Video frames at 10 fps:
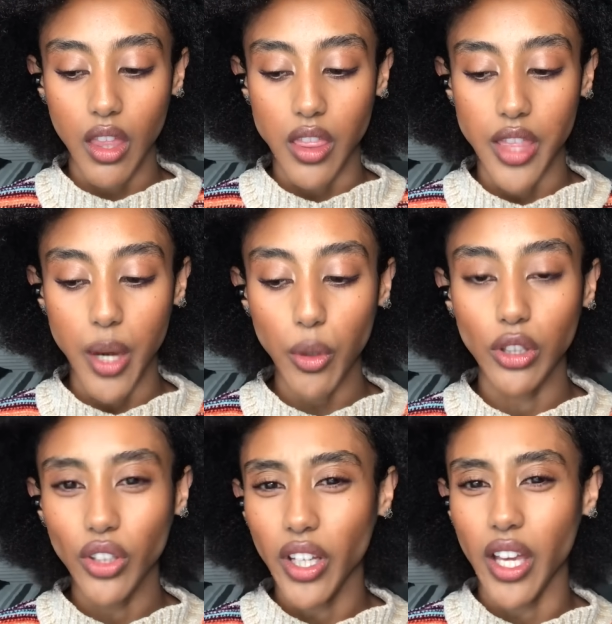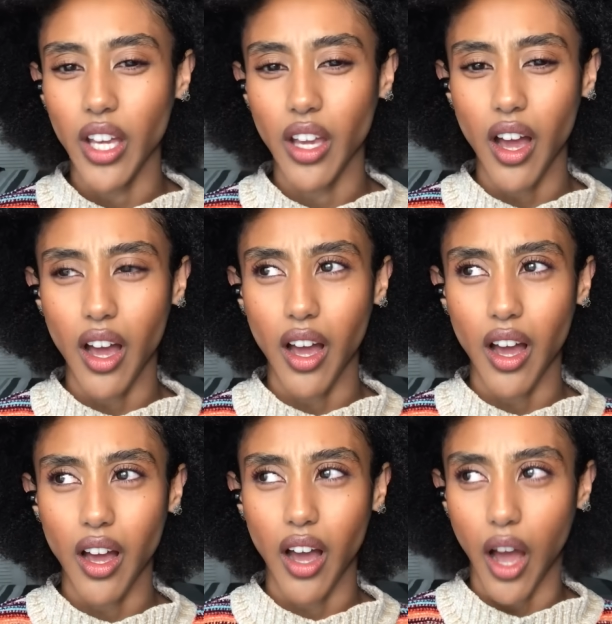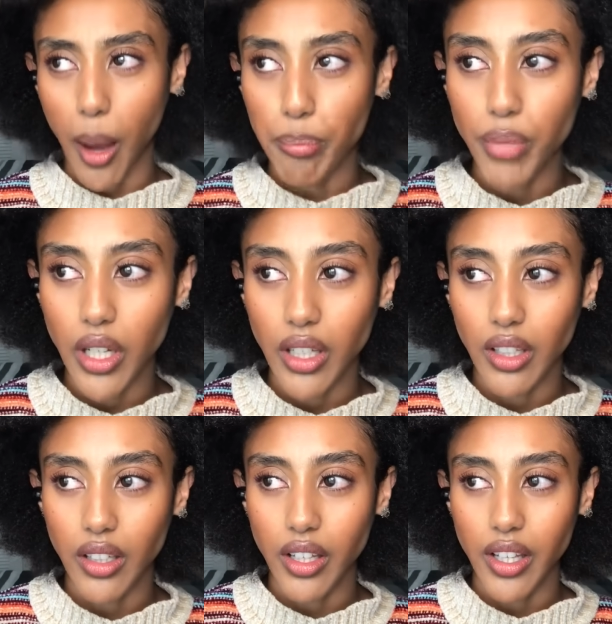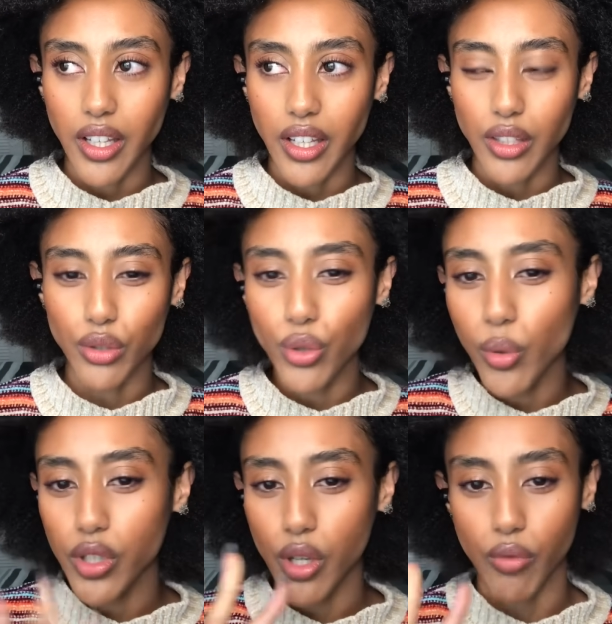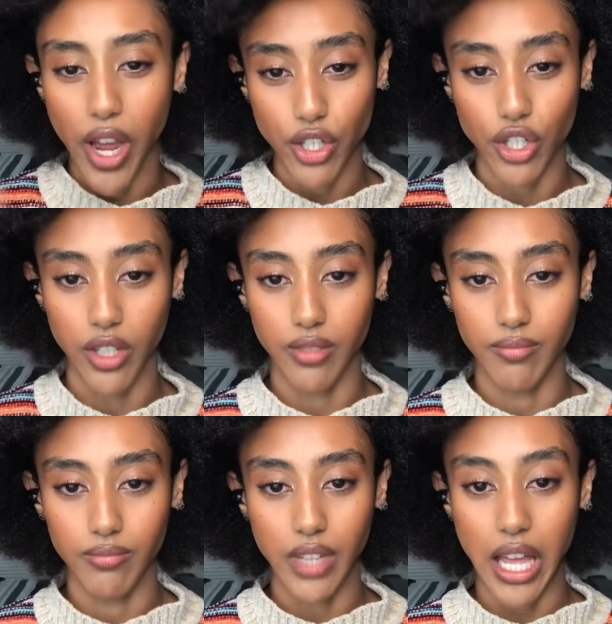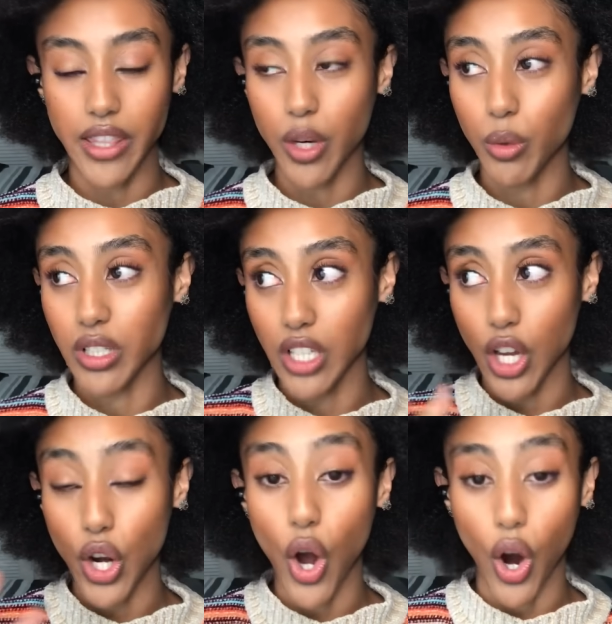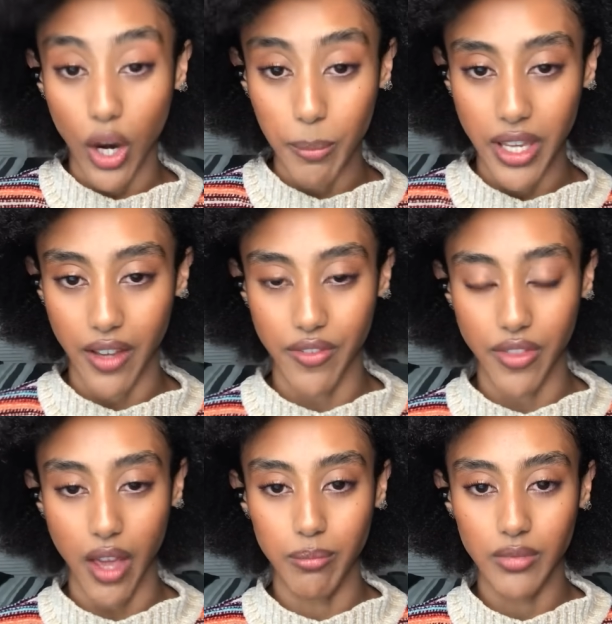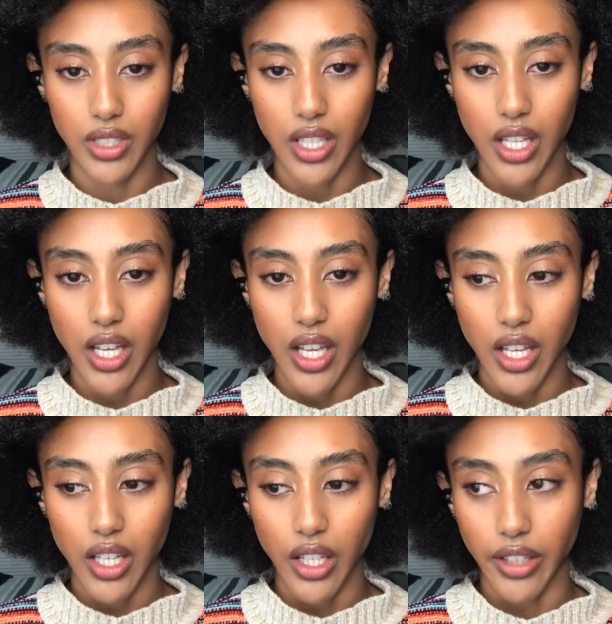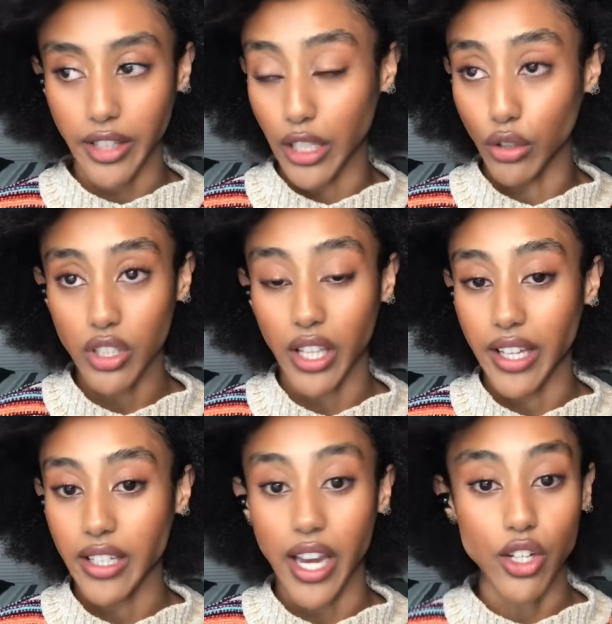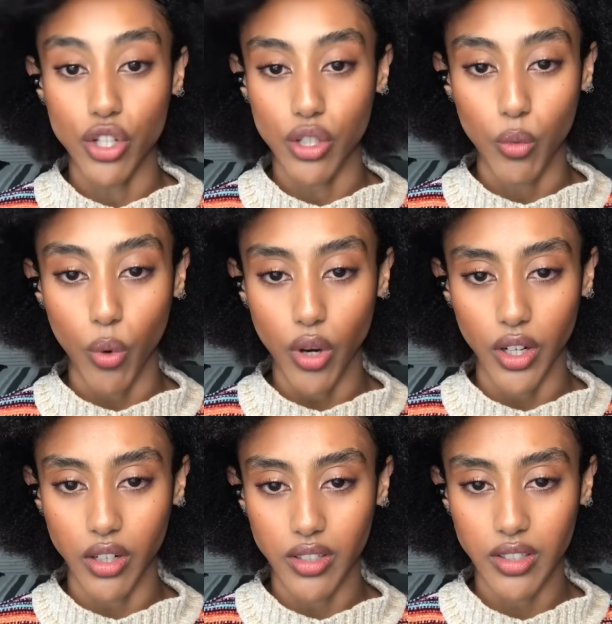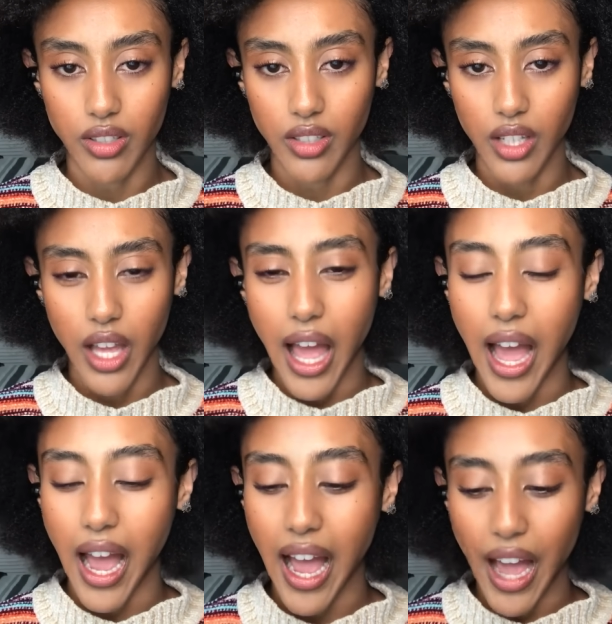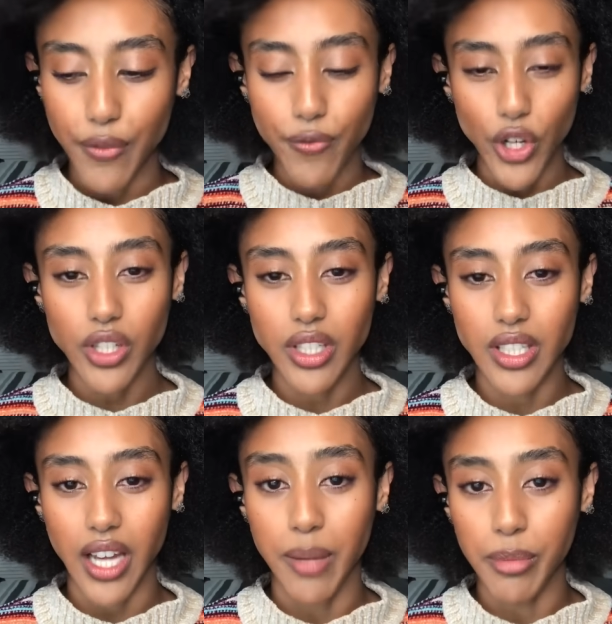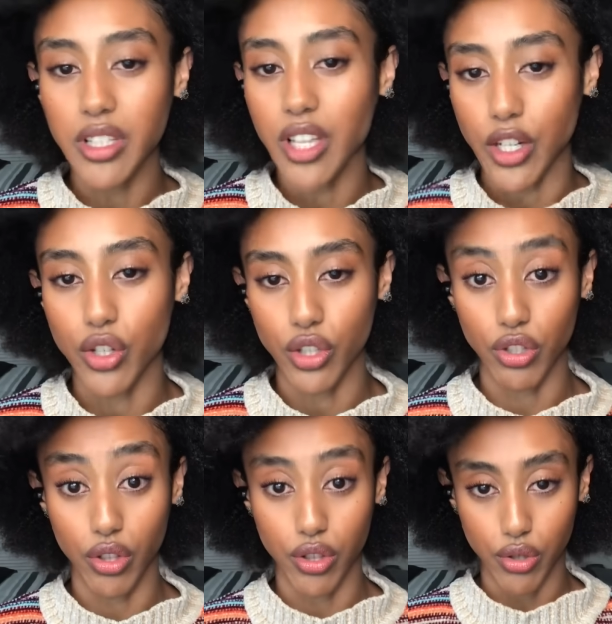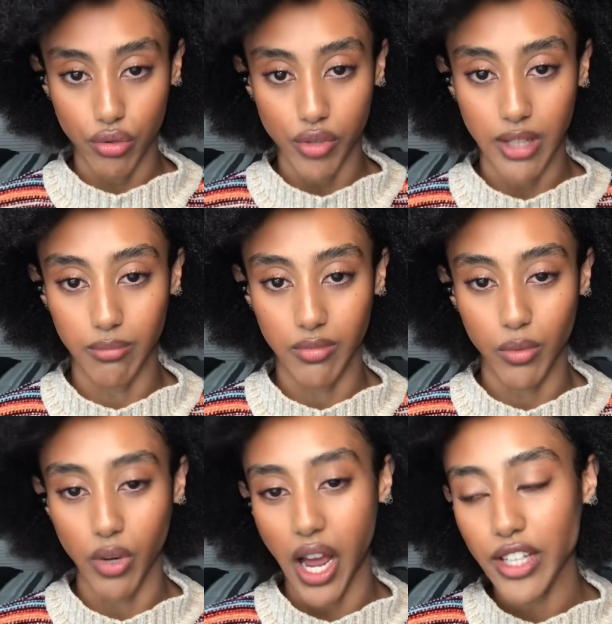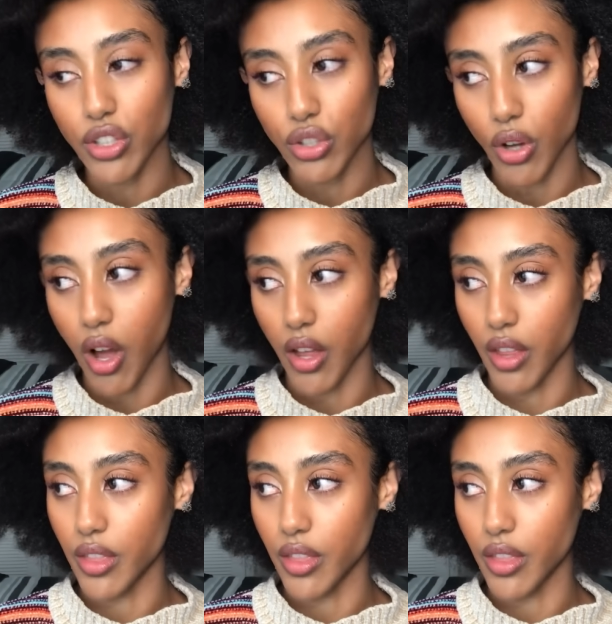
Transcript: They were looking up to a direction, and there was an army of them. They looked like ancient warriors. At first, I misunderstood the dream. When I saw